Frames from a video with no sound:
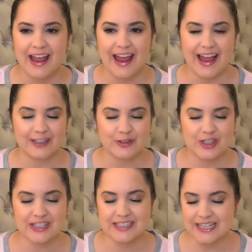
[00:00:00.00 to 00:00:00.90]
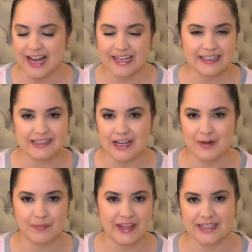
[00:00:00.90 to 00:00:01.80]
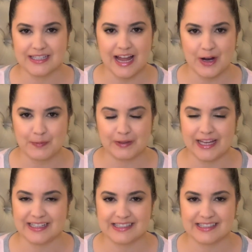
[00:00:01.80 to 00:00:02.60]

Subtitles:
and just tidies up the entire place.